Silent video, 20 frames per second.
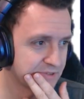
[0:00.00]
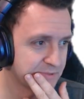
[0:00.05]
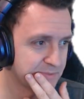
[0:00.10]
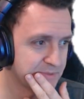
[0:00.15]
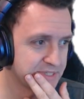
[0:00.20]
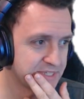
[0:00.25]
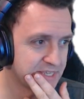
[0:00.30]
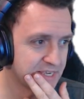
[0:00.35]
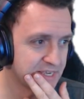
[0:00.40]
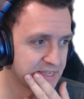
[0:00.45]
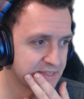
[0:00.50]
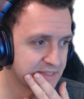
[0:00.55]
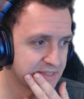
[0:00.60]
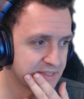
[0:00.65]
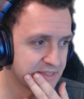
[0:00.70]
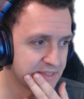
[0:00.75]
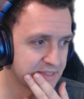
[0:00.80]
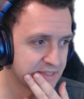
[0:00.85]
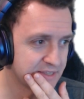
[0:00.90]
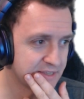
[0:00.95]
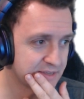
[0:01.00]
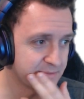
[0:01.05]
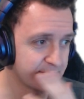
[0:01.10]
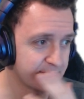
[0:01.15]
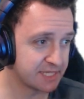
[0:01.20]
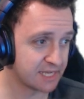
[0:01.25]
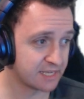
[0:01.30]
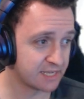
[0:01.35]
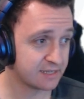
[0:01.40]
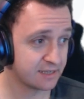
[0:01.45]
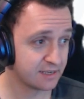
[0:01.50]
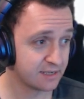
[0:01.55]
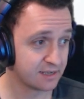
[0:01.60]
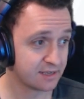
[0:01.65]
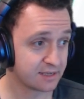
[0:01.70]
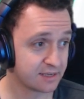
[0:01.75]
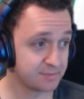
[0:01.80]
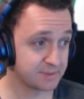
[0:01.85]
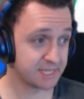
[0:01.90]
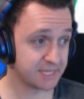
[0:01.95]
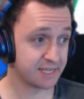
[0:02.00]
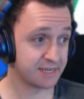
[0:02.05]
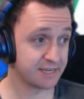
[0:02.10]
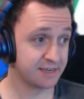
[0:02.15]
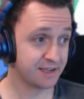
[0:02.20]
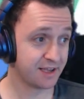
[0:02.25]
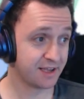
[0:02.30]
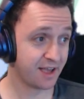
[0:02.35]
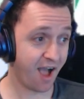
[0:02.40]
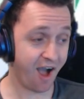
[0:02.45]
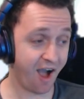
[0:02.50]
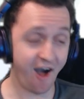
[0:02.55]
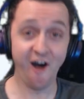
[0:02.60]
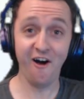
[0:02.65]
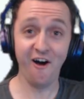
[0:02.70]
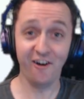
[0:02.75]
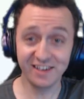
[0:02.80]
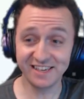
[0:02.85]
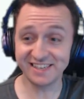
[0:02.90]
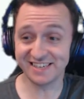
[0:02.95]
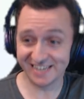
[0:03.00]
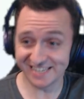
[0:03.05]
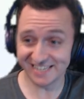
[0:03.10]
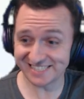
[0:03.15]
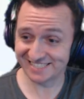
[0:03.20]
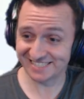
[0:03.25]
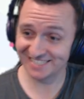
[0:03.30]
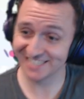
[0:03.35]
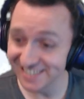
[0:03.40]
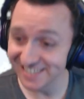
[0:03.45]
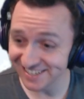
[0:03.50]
Give me 10. Give me 10. Give me 10. Oh, yes.